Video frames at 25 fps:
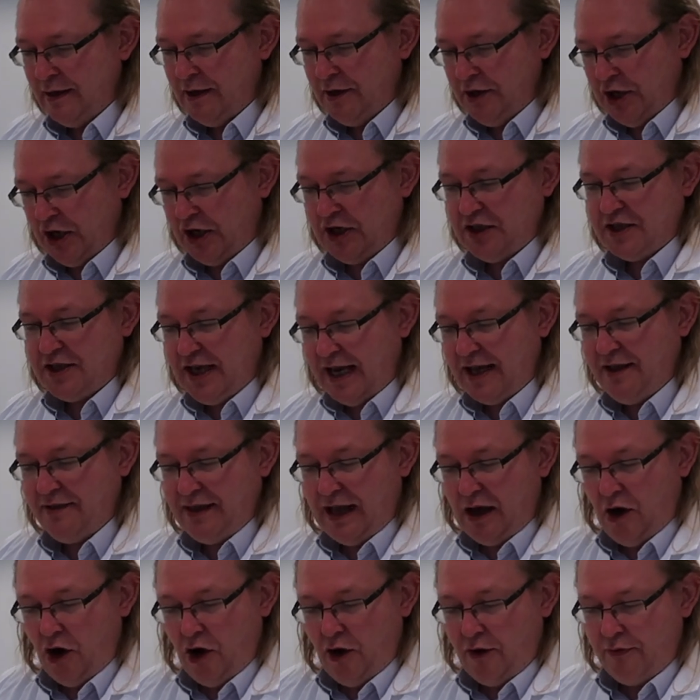You can take
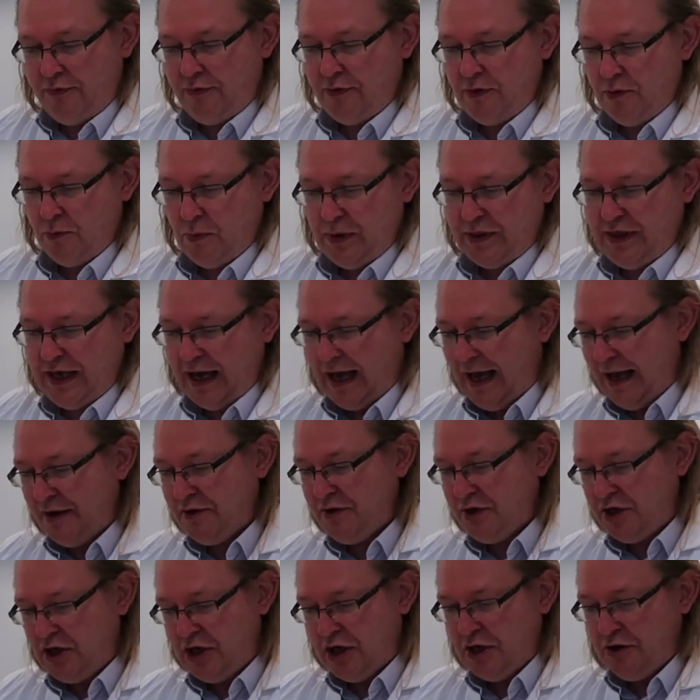that off with your
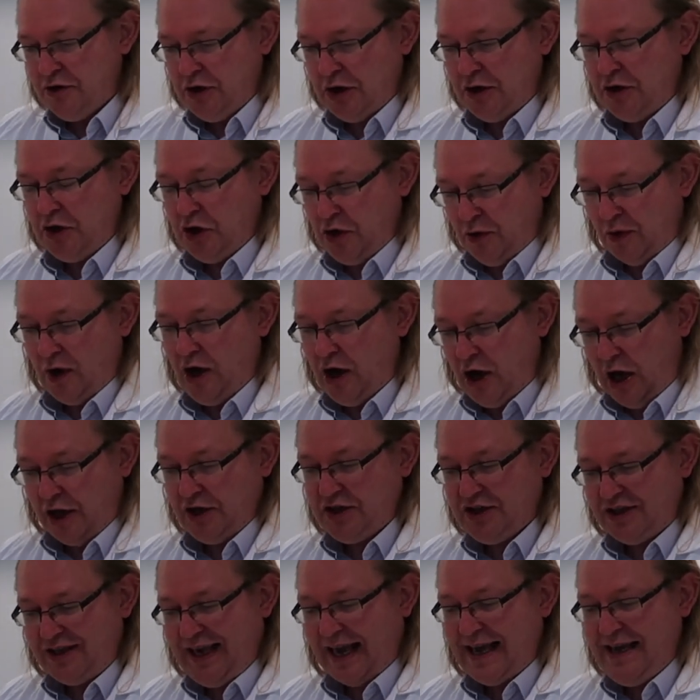hand. You are
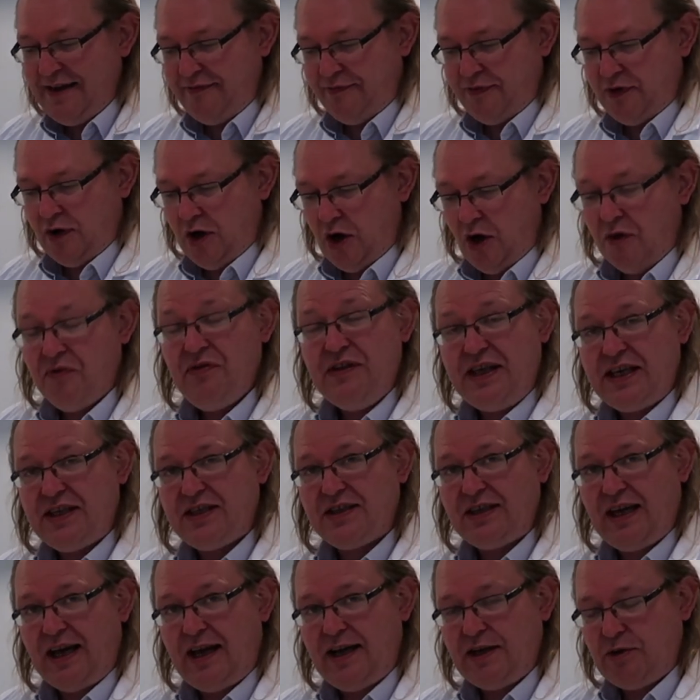safe on this
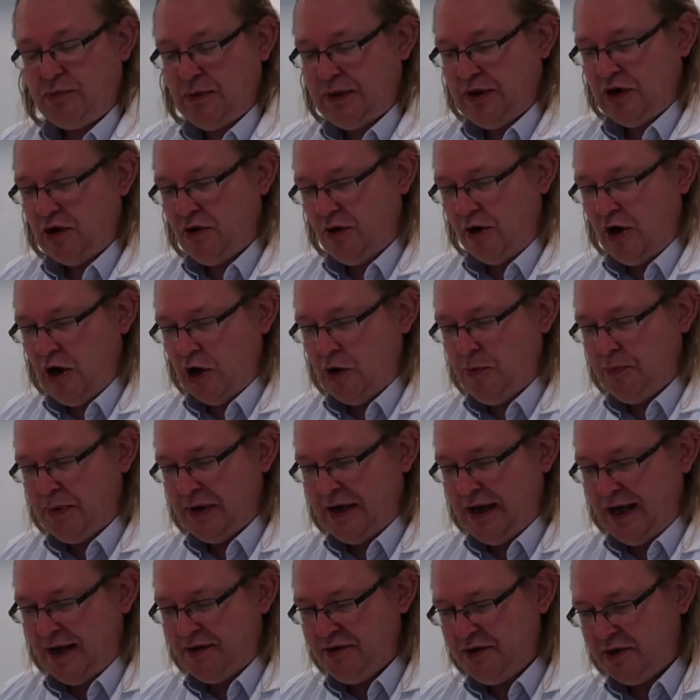side with your open
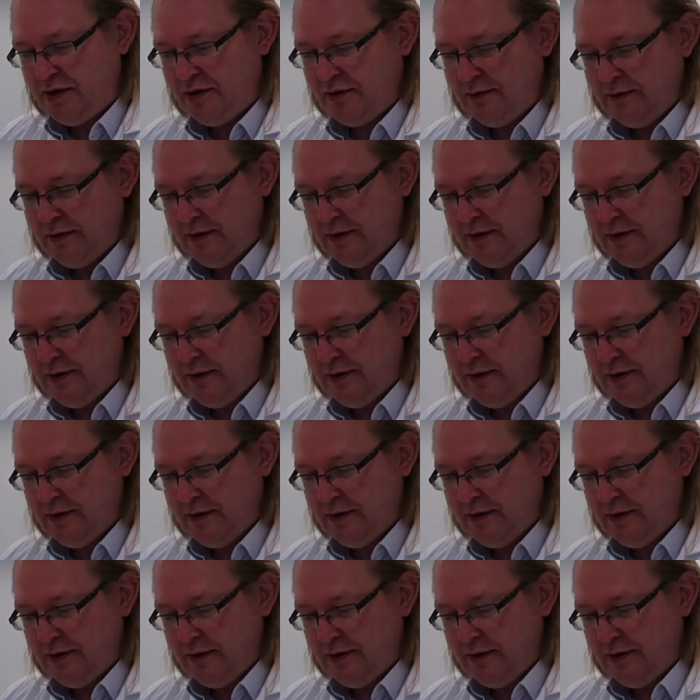hand.